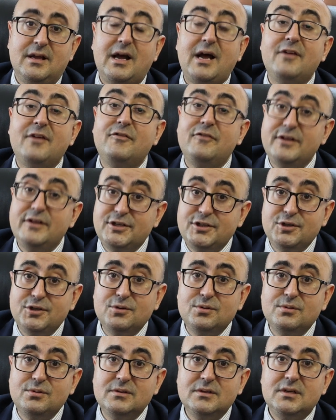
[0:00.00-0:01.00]
I wish
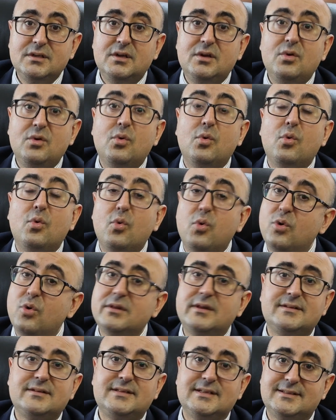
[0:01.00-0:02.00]
you all
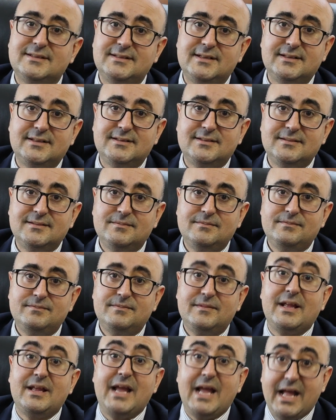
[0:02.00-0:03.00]
the success,
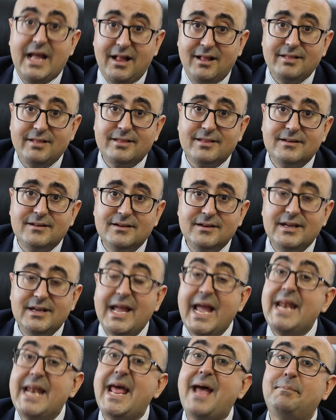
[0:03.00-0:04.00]
health
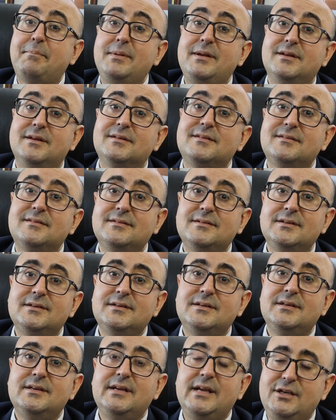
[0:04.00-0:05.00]
and happiness
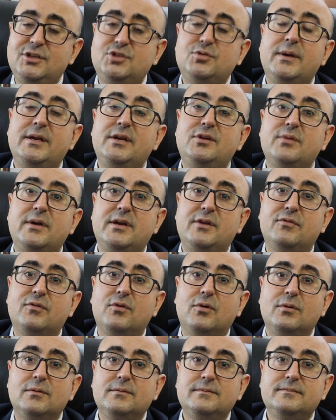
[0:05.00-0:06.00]
in
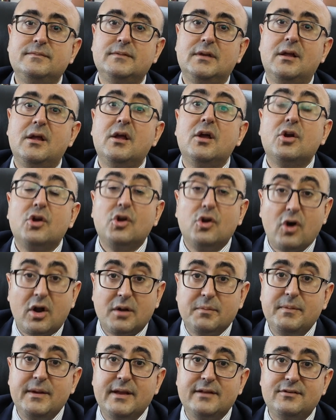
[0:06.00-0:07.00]
2024.
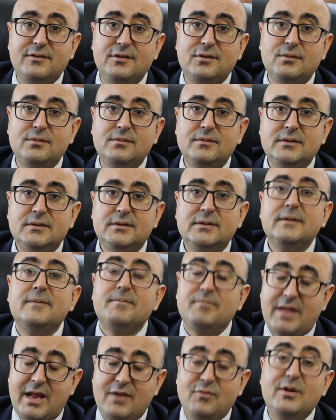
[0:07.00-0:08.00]
God bless you,
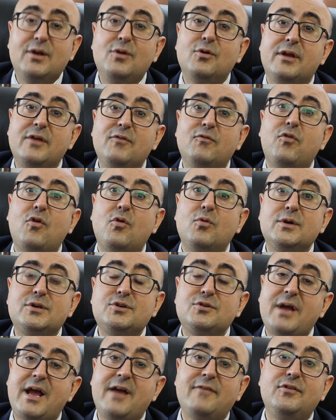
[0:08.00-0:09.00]
and we're looking
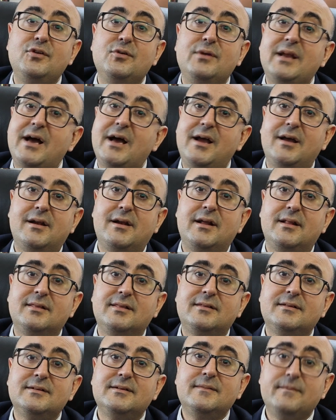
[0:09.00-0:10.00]
forward to have you in higher
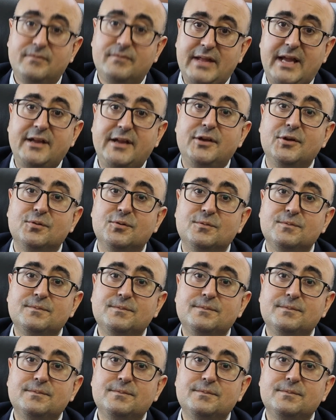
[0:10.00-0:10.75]
health. Thank you.